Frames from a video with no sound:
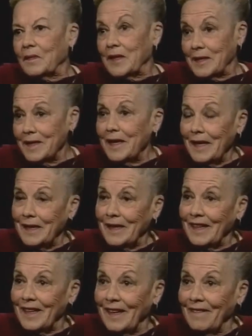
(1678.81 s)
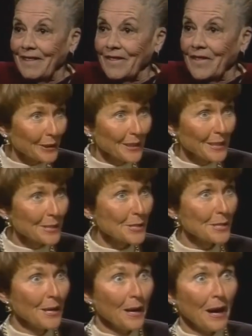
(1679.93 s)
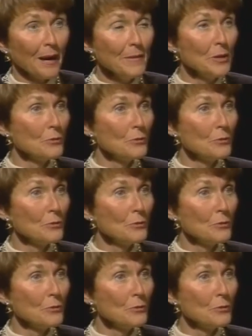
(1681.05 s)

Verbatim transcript: Isn't that? And Hildegard is I mean, you